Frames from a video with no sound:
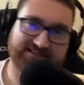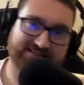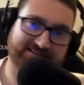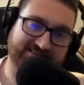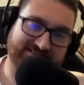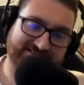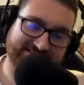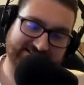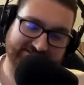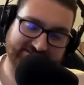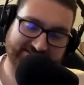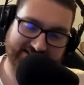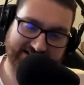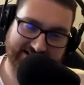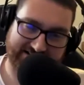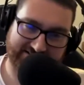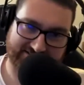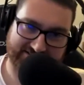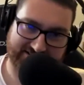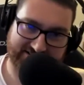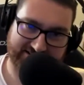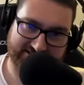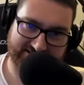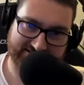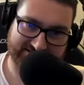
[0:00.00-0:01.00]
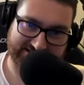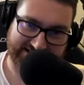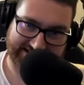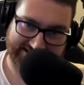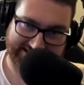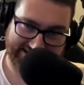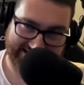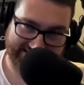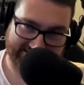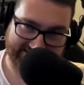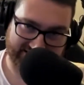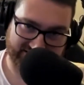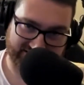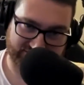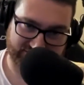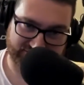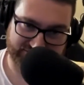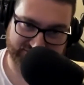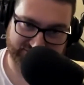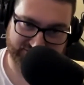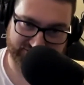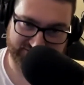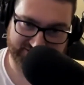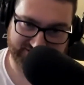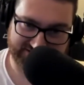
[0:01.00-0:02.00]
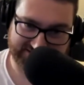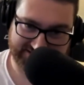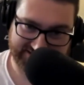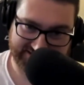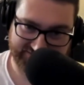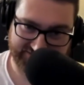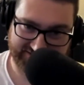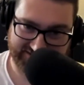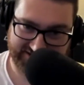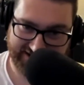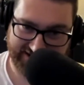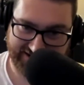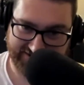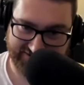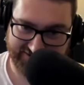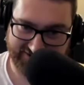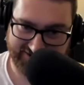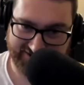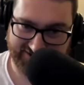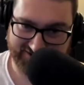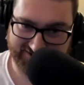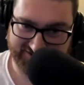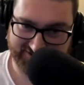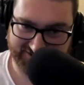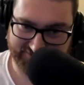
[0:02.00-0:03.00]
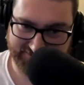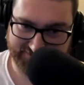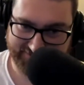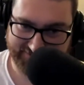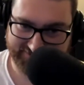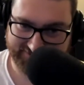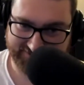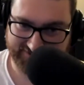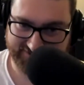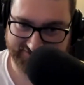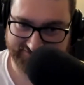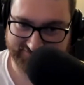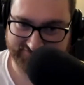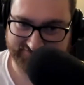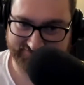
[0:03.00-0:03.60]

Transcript: the 7K range. 8K range was juicy. 7K range, especially the